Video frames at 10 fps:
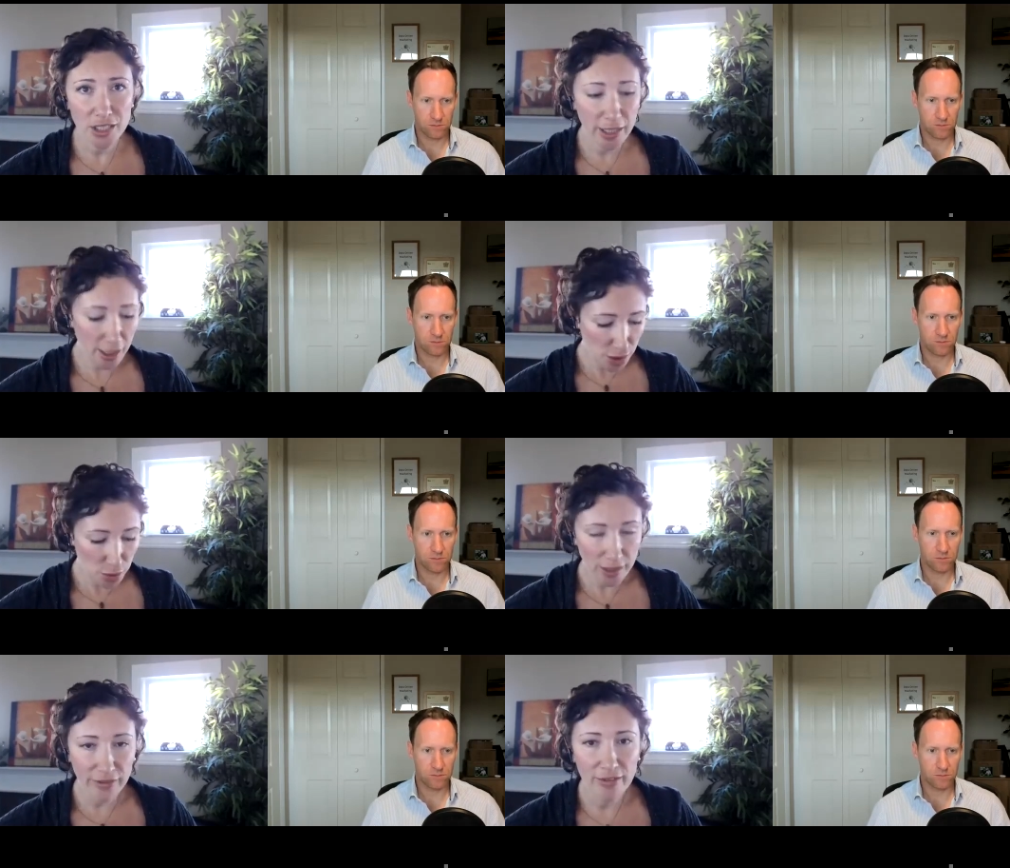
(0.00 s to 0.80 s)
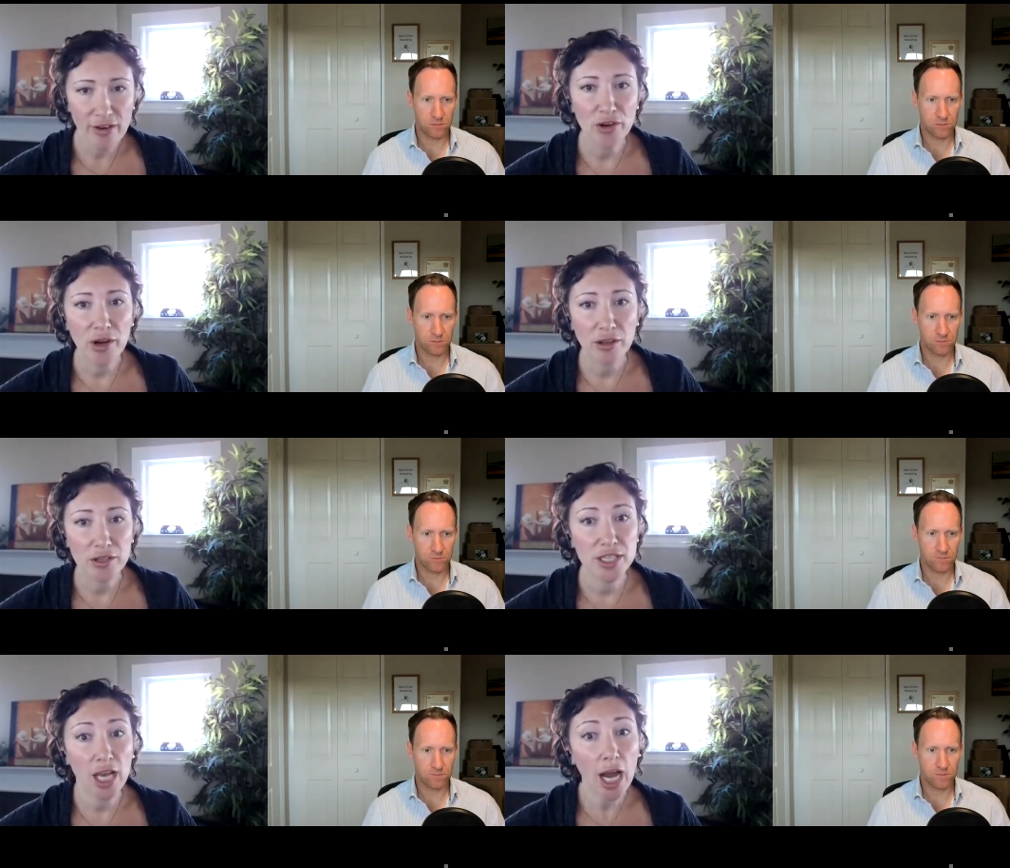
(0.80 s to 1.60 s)
Speaker 1: create are twenty five hundred
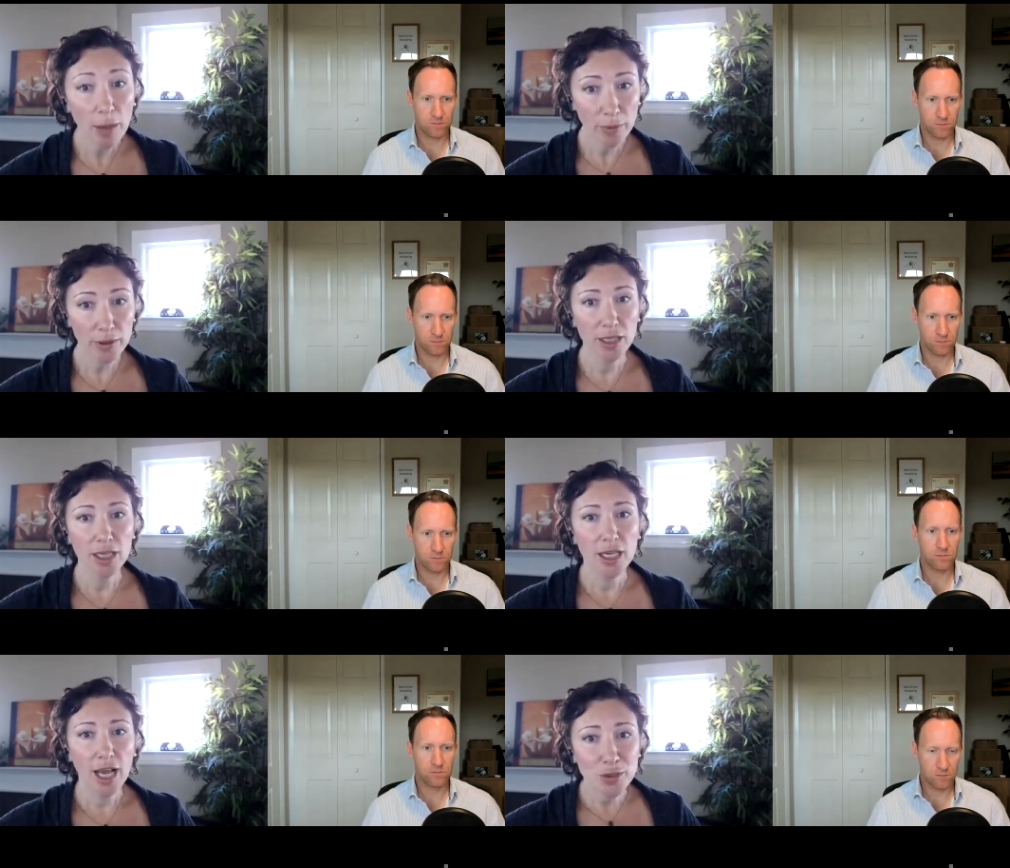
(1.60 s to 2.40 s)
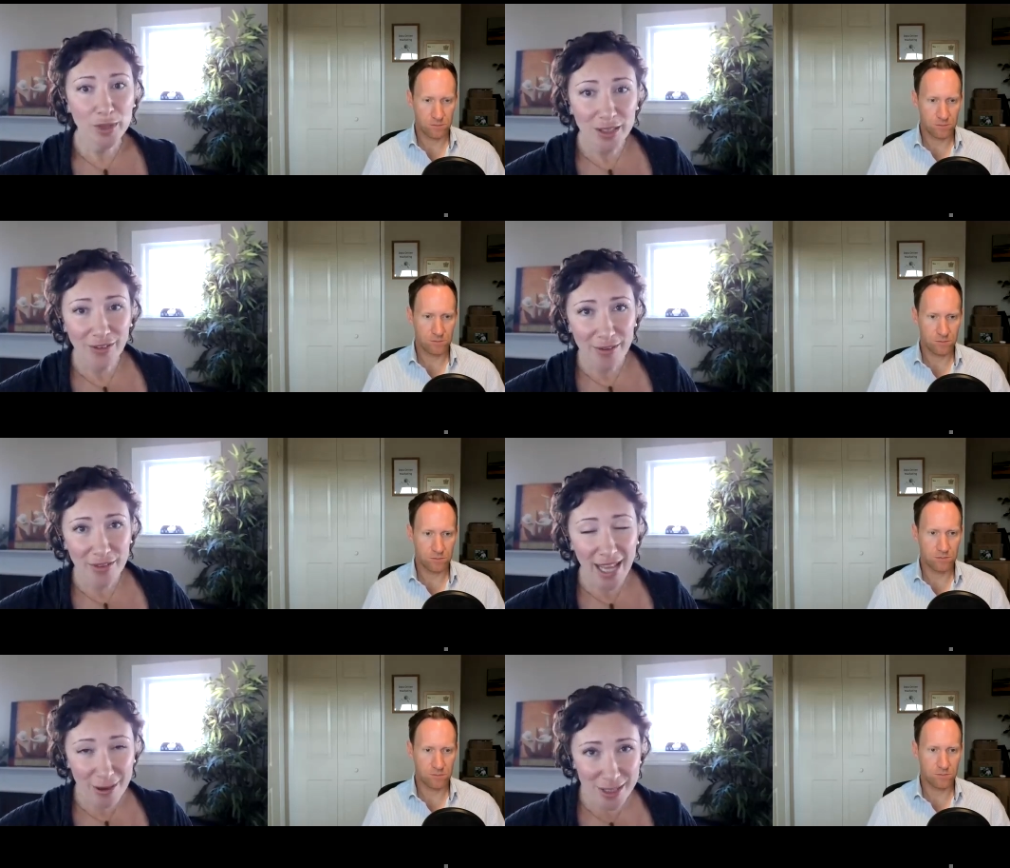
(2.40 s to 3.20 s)
dollars and up.
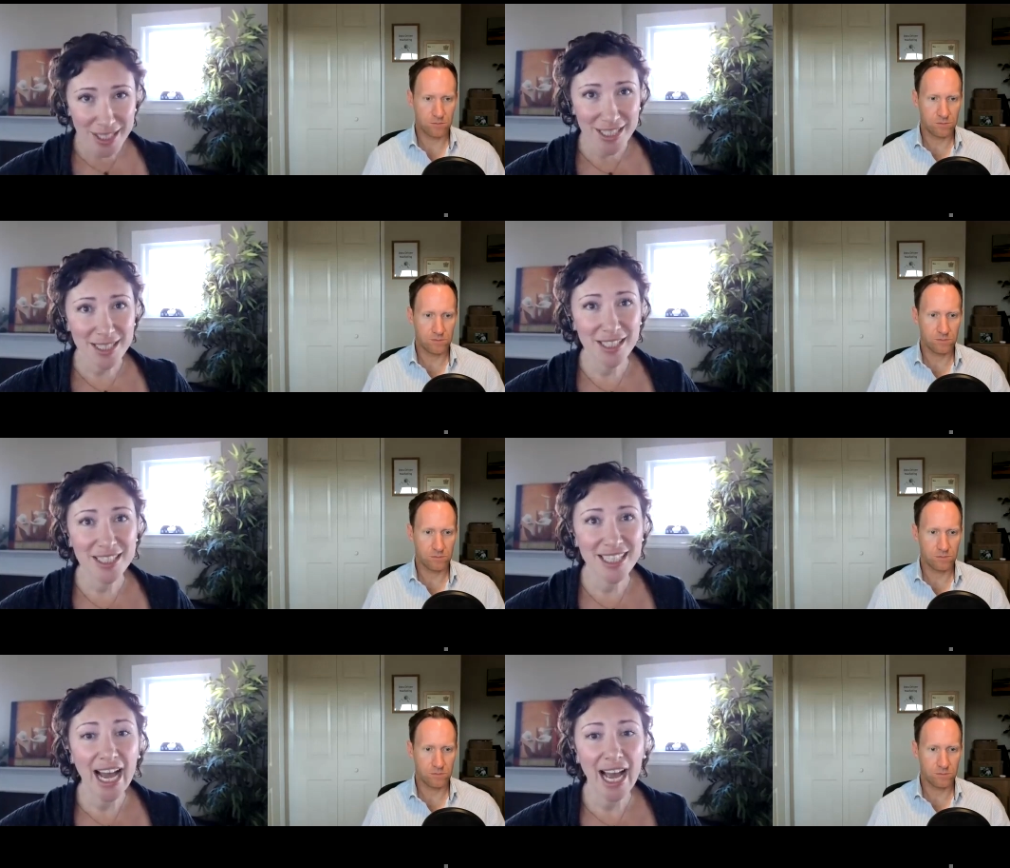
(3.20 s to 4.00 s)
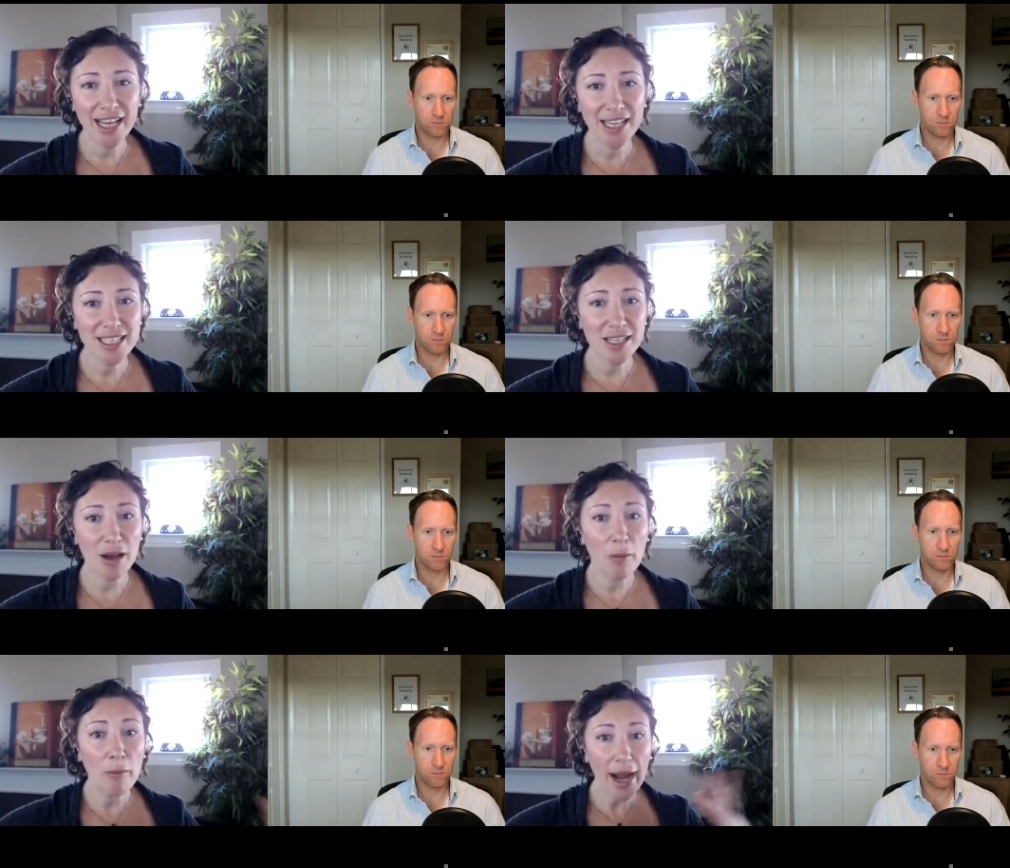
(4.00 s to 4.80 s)
25,000 is, is the highest
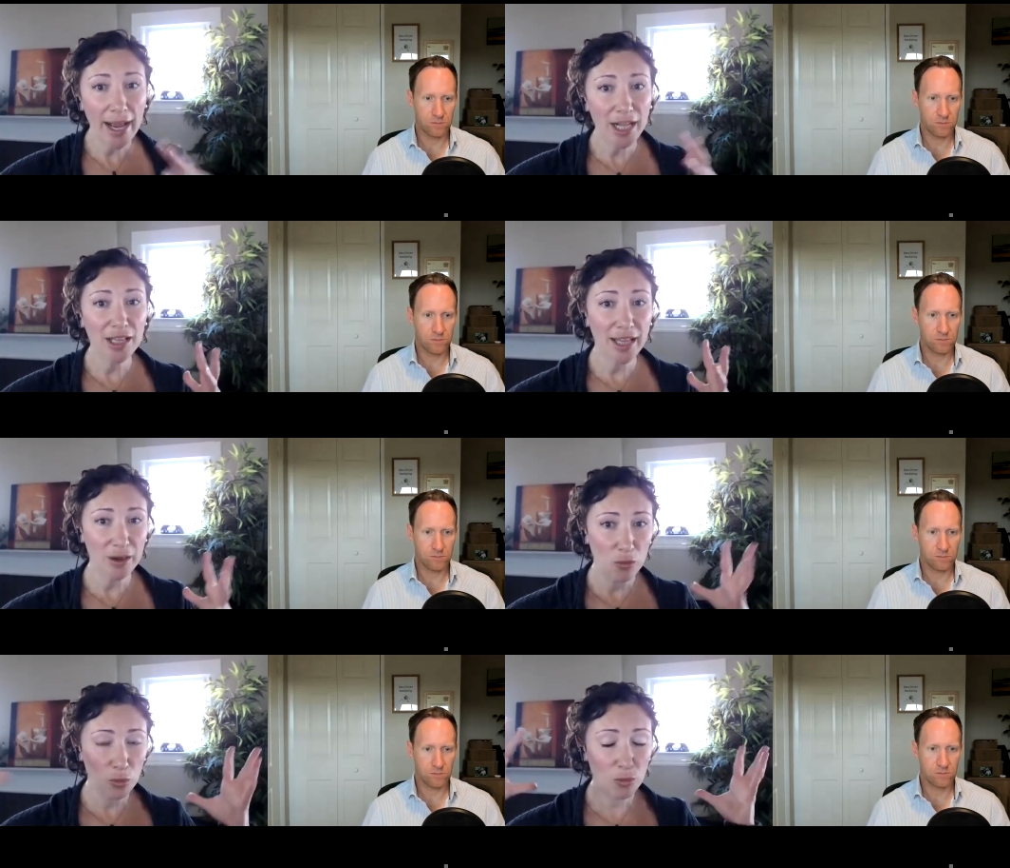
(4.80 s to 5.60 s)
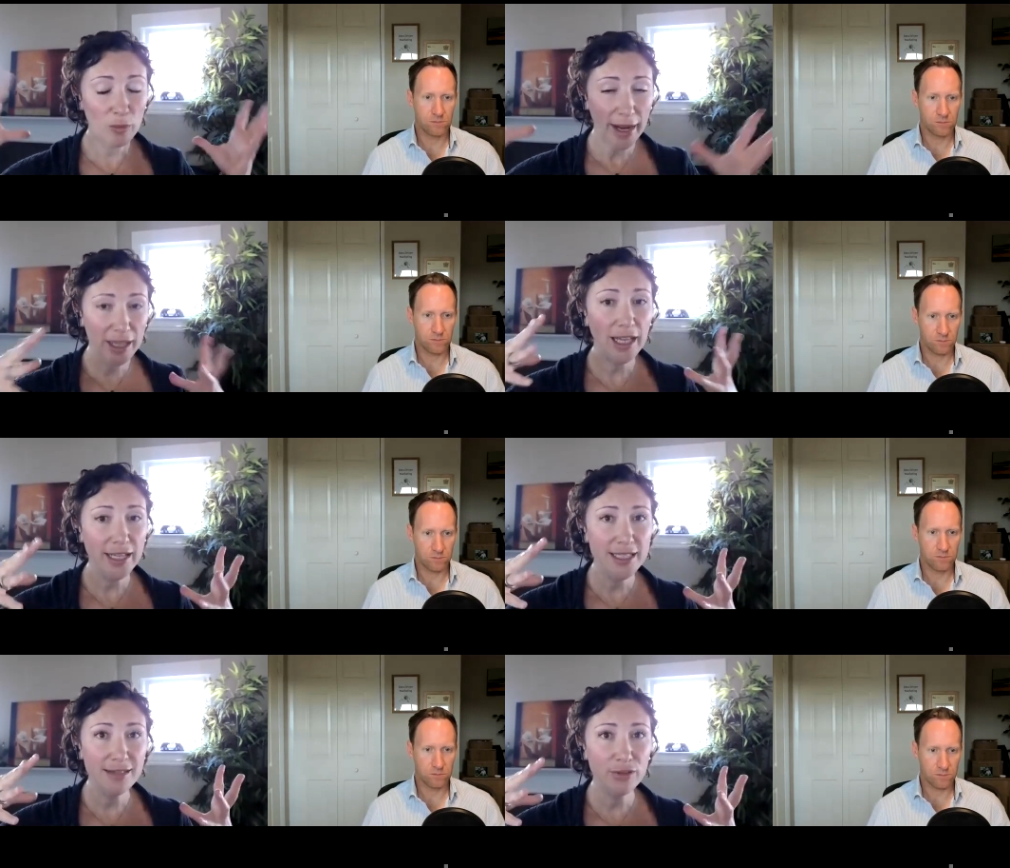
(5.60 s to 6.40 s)
my like my
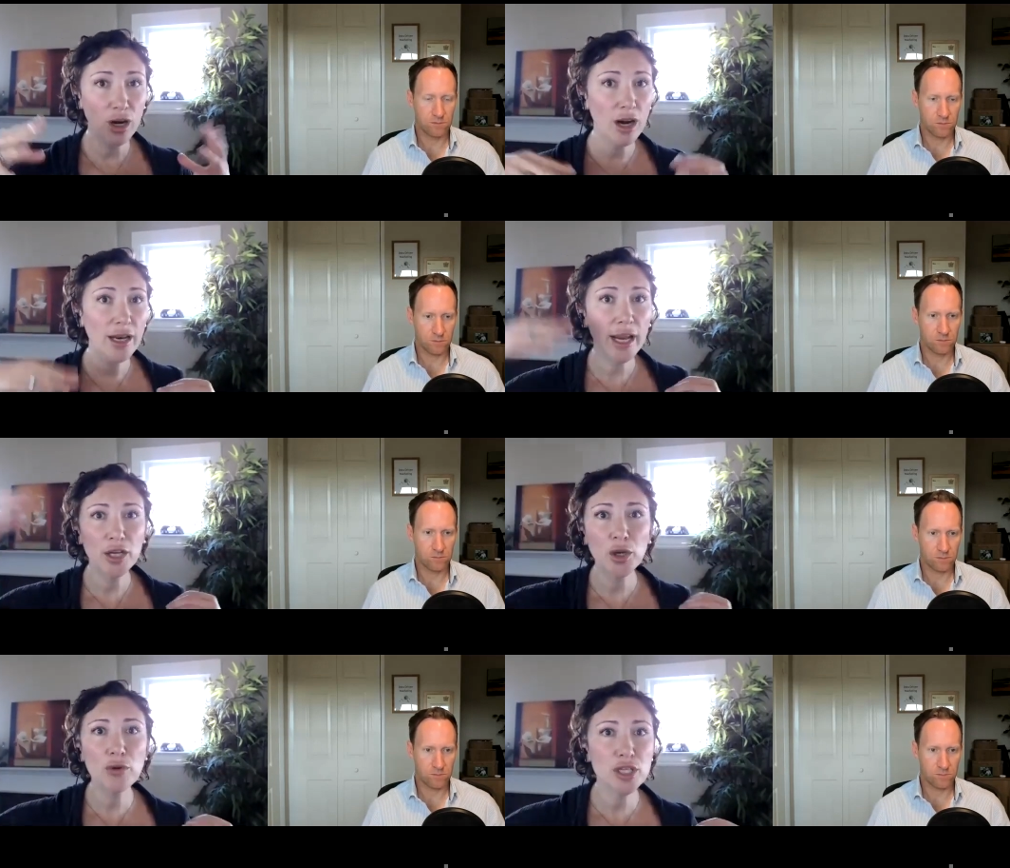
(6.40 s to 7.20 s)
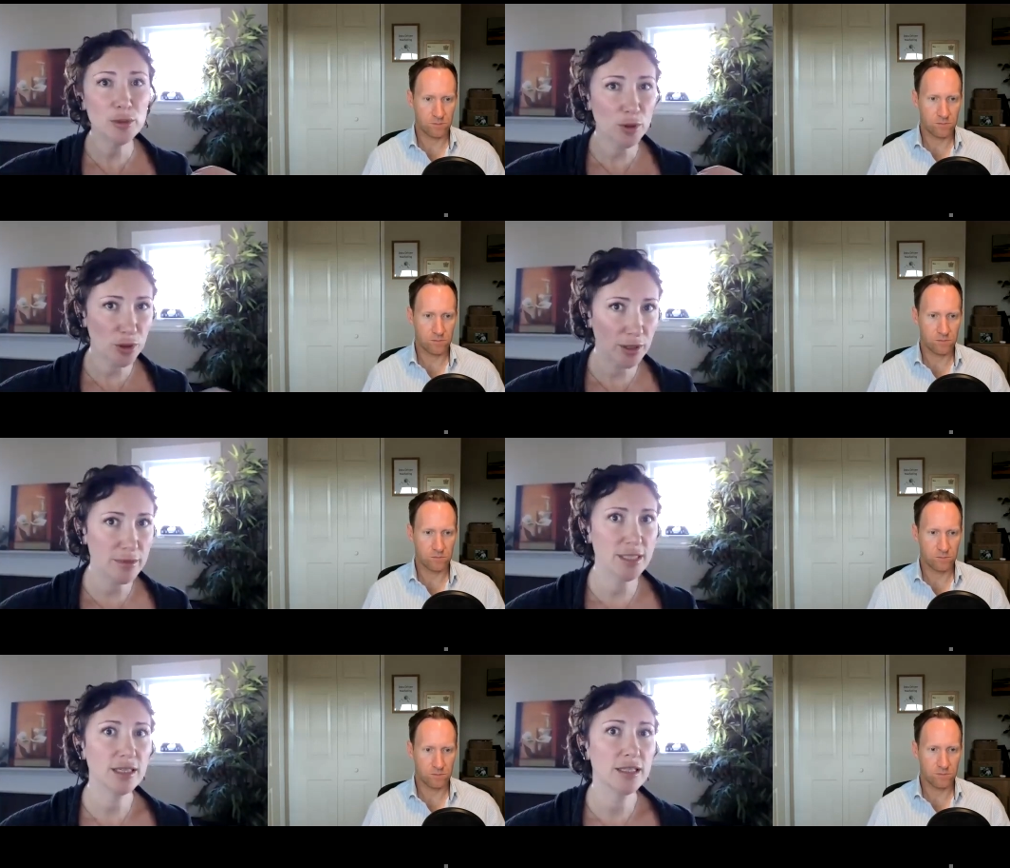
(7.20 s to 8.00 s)
clients have gone. I know these
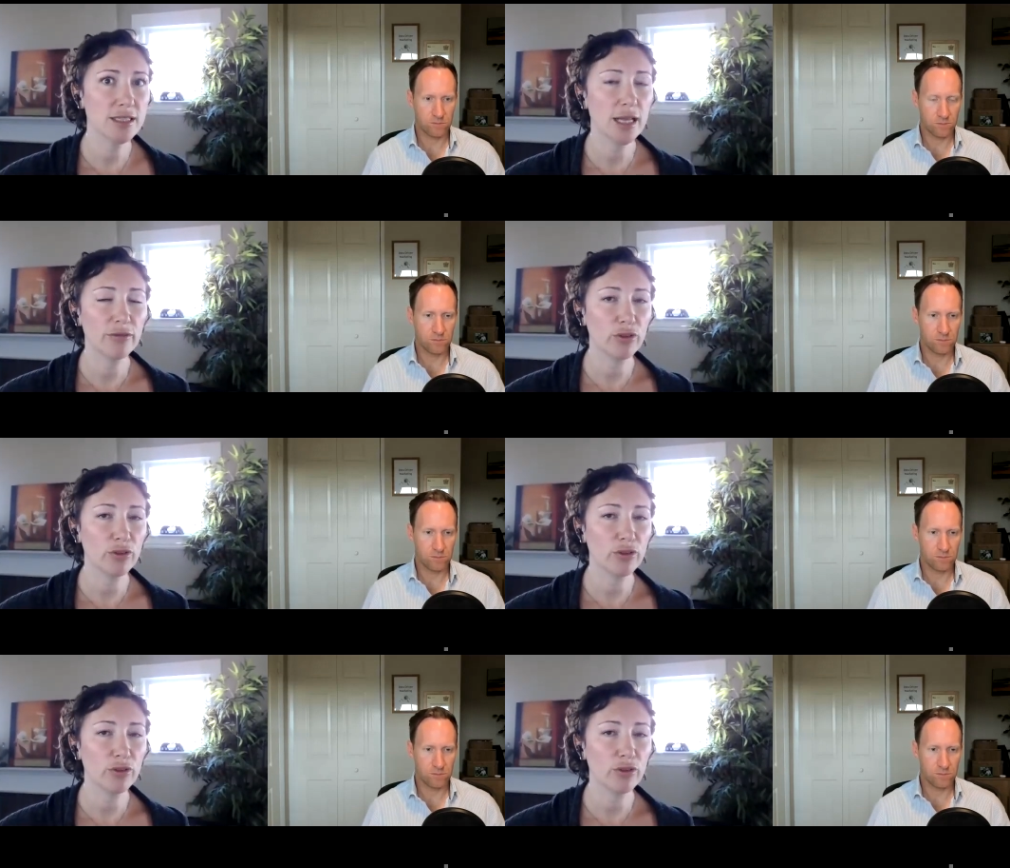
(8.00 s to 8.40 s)
programs can sell